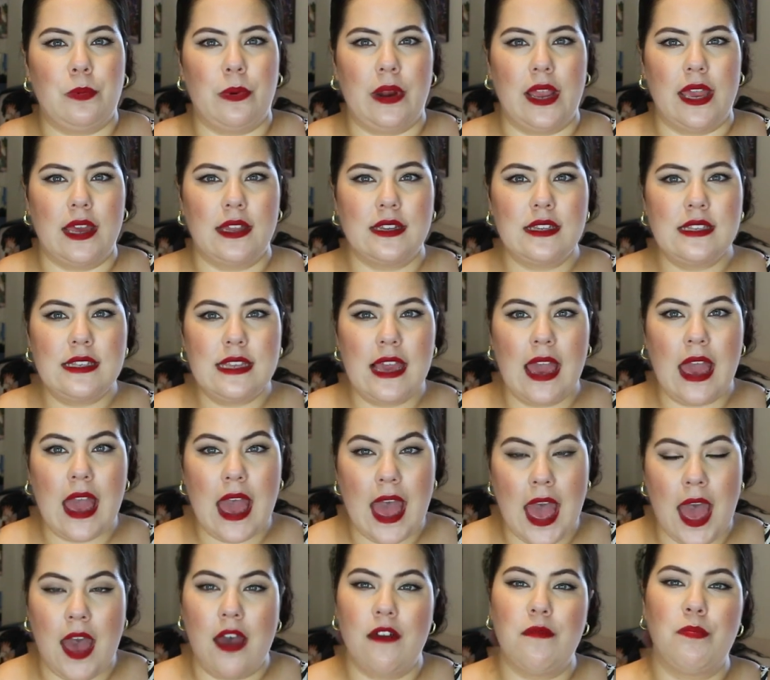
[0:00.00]
brands
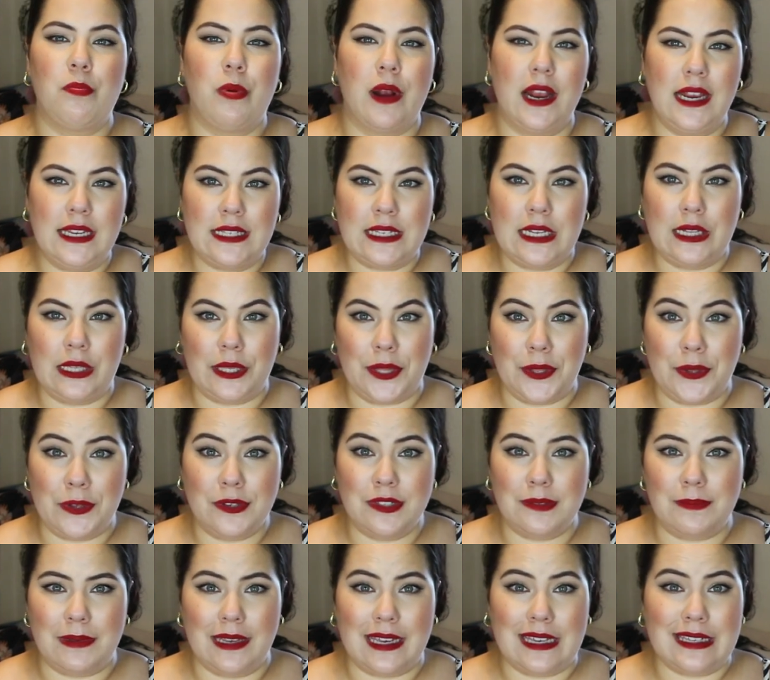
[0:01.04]
have pricey
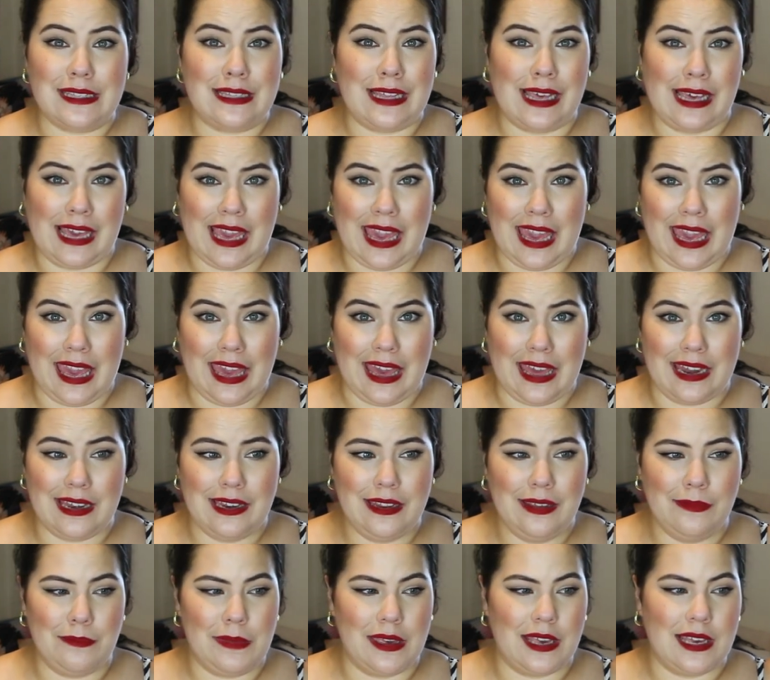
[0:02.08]
clothes because they
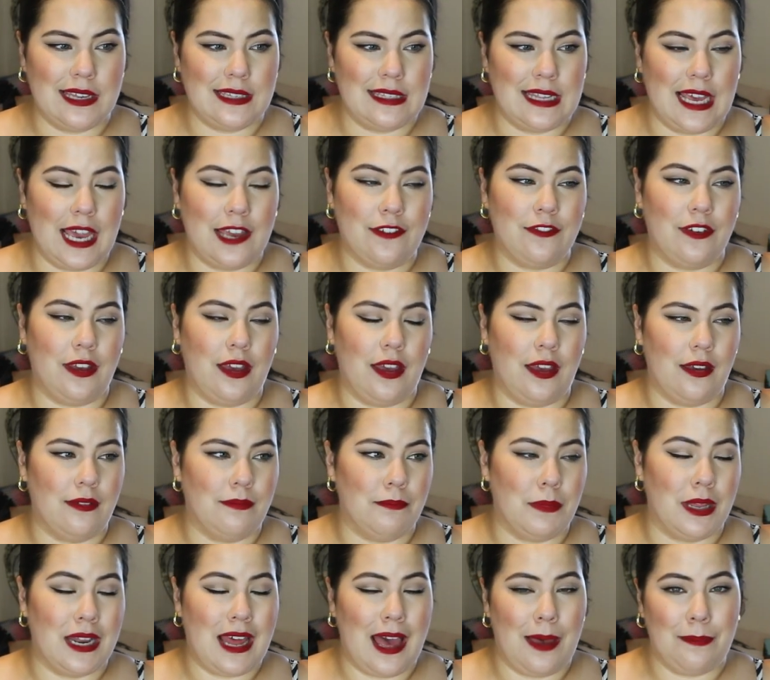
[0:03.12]
can, because they have a
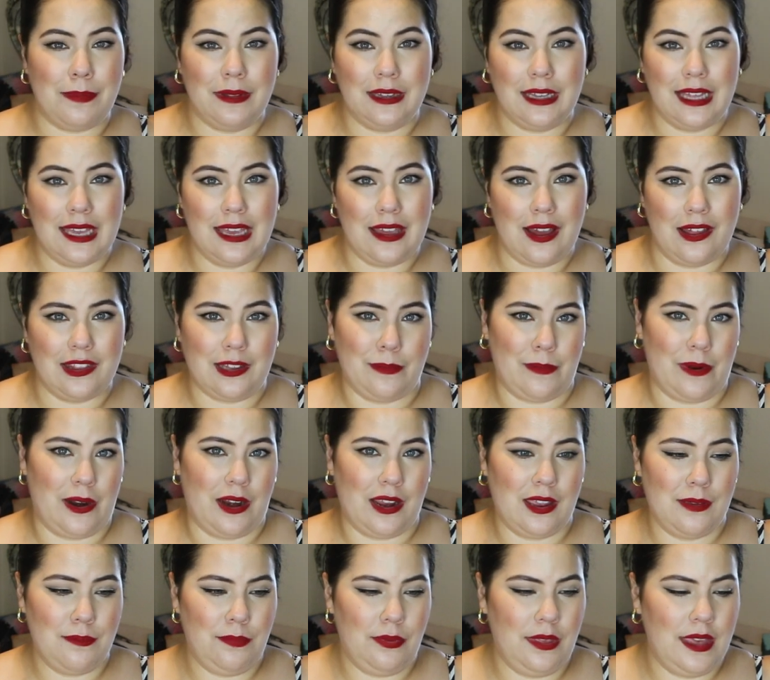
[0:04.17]
monopoly on the
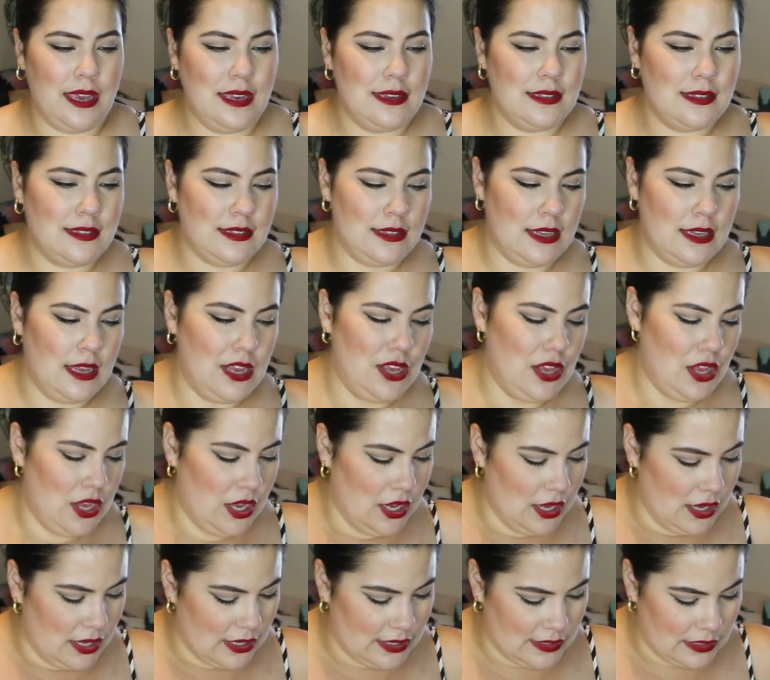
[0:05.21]
marketplace.
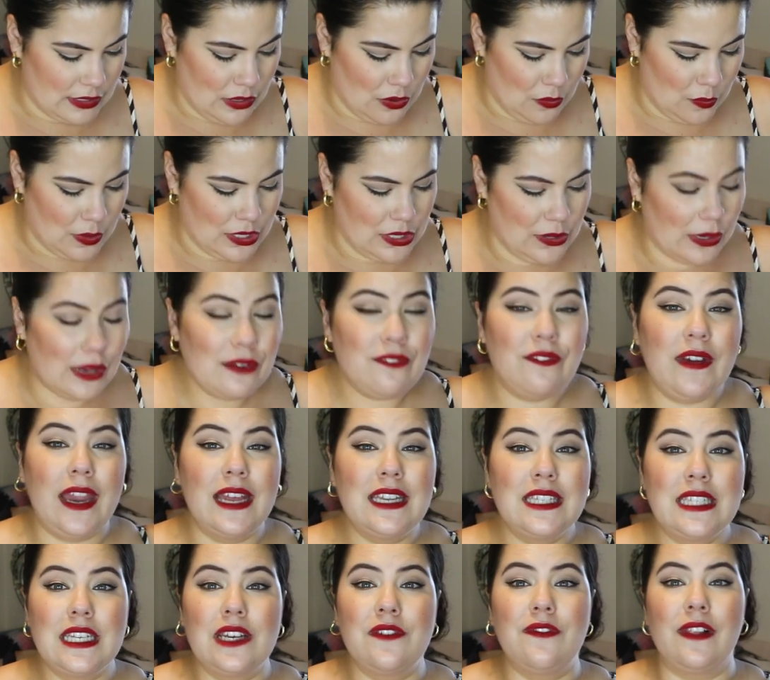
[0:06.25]
So when you can
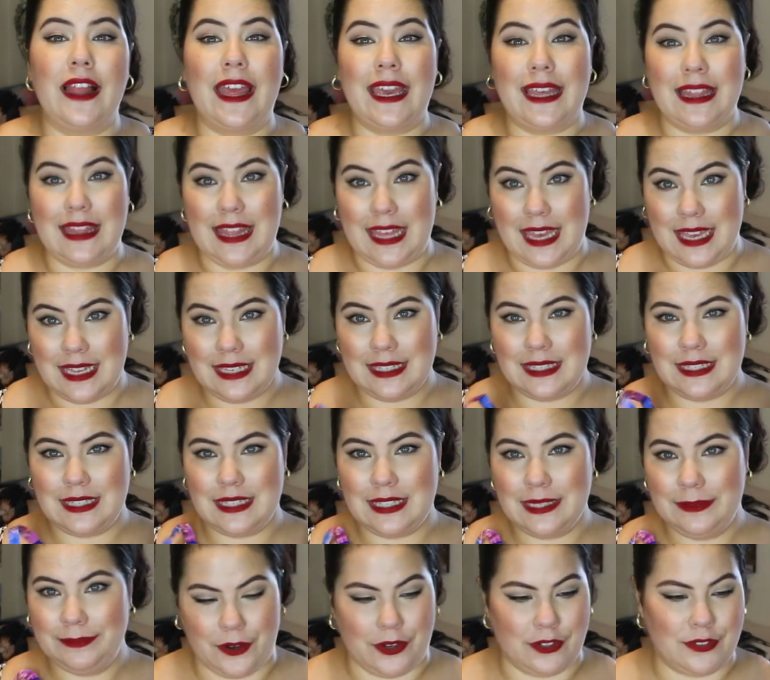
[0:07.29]
find stuff like
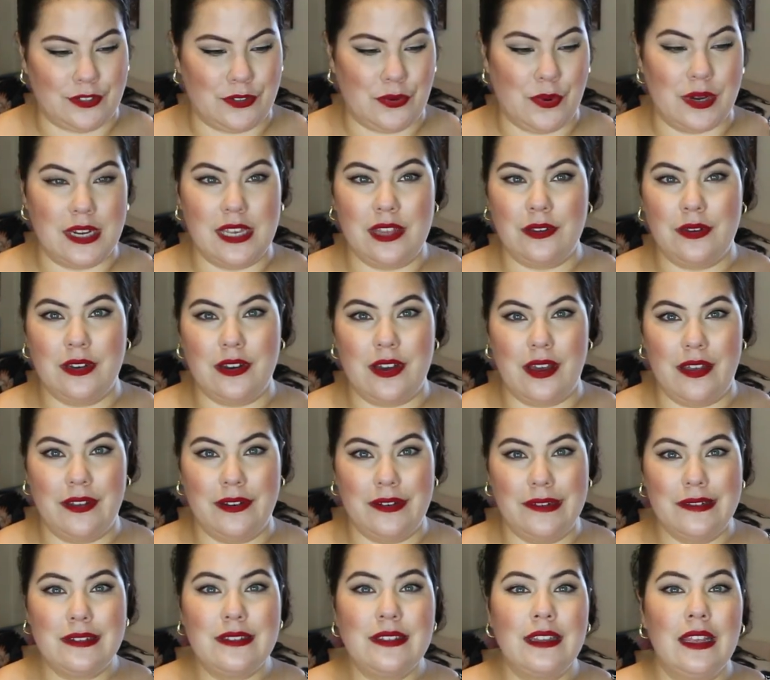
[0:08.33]
this for twenty-three
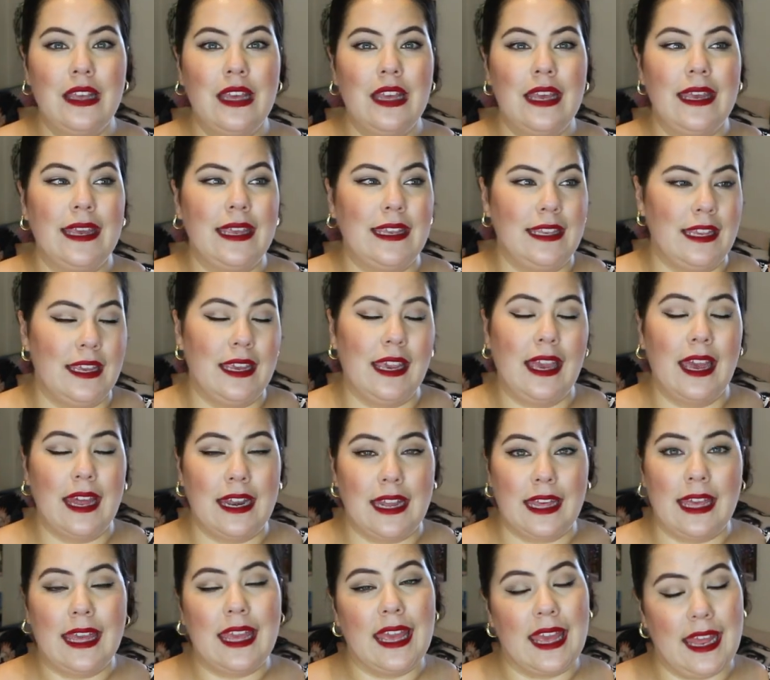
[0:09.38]
dollars, you're
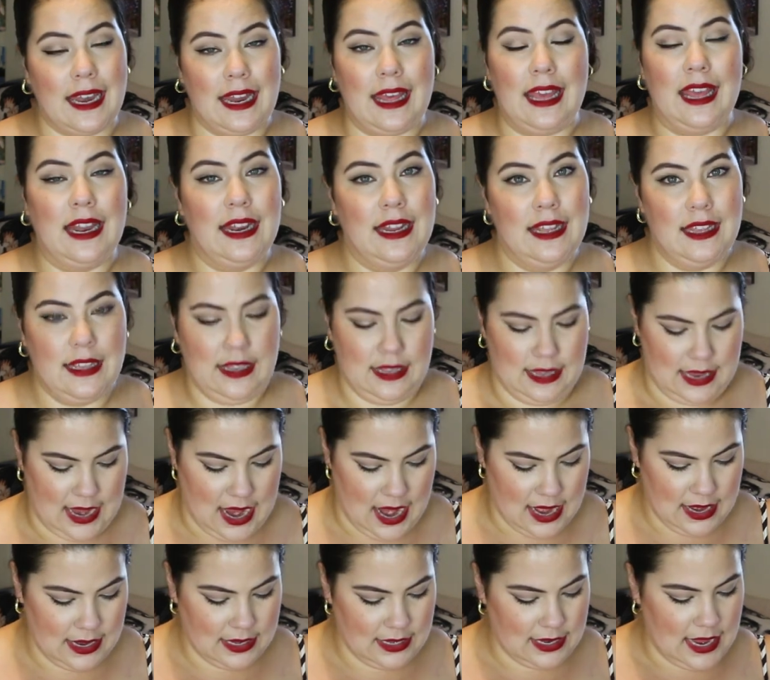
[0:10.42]
gonna get it.
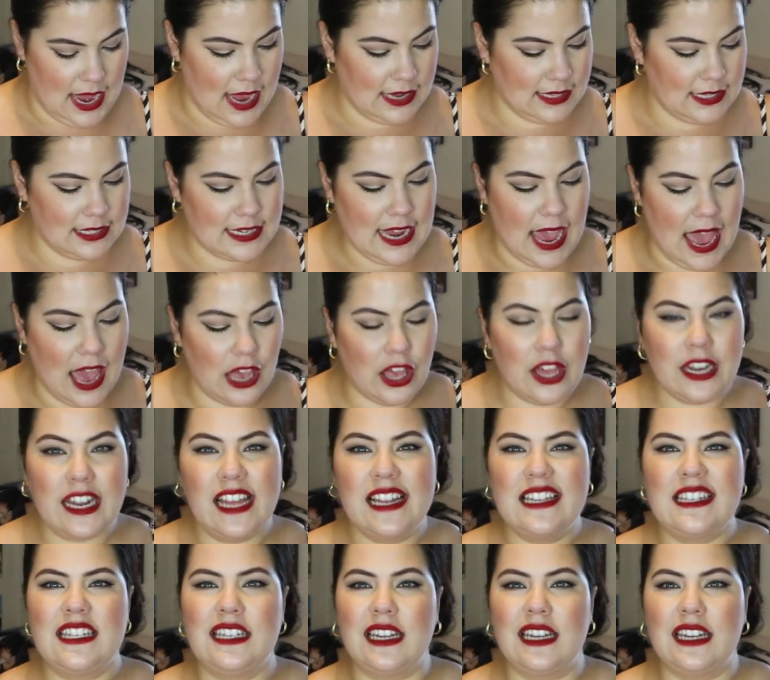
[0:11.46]
And it has a tag on it